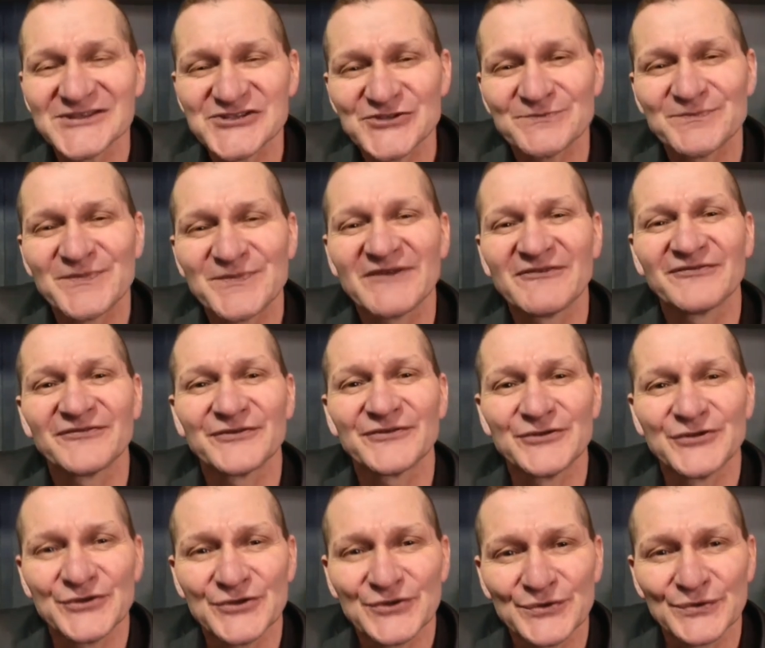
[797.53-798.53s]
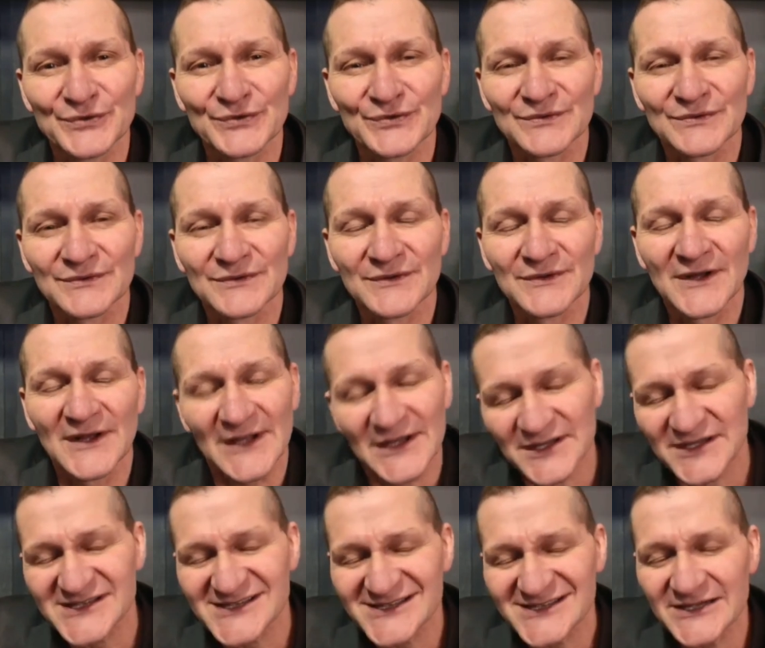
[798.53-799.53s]
to be for you.
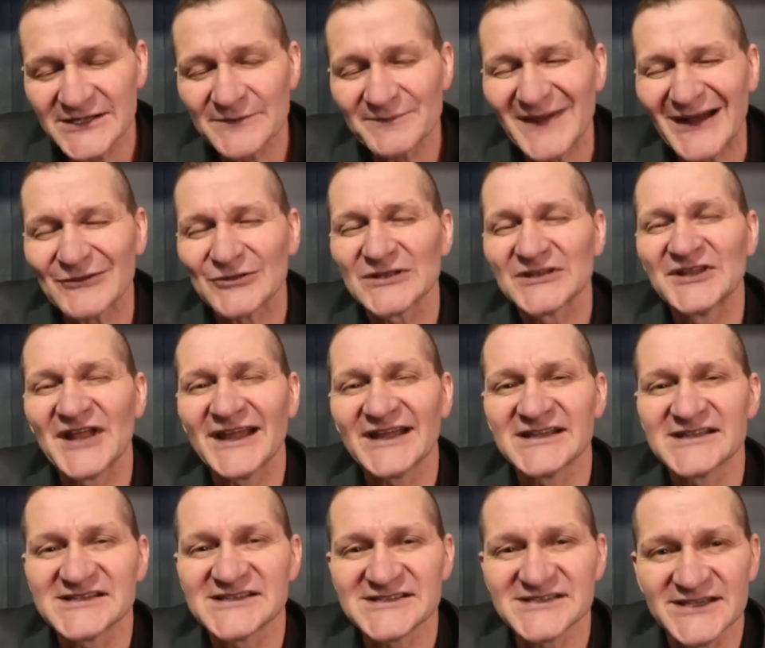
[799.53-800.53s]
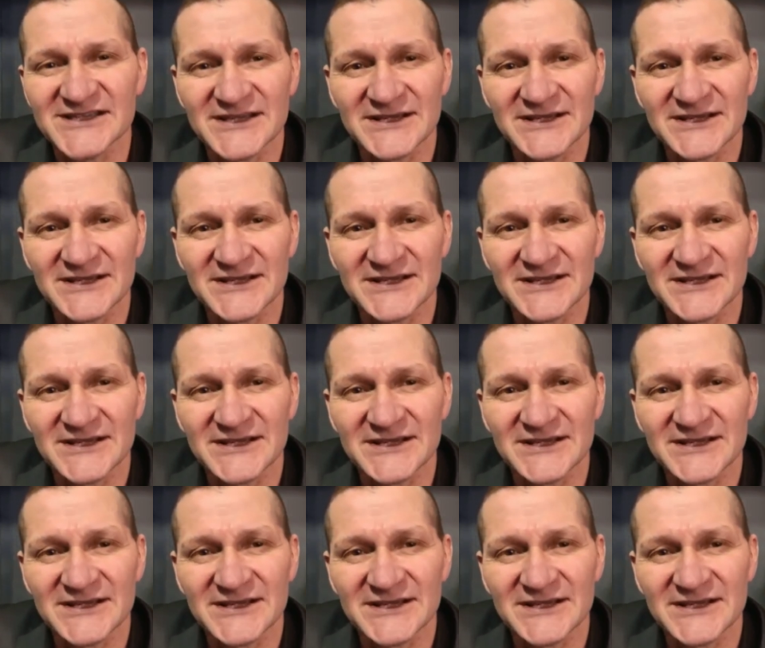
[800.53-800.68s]
Let's think about legacy.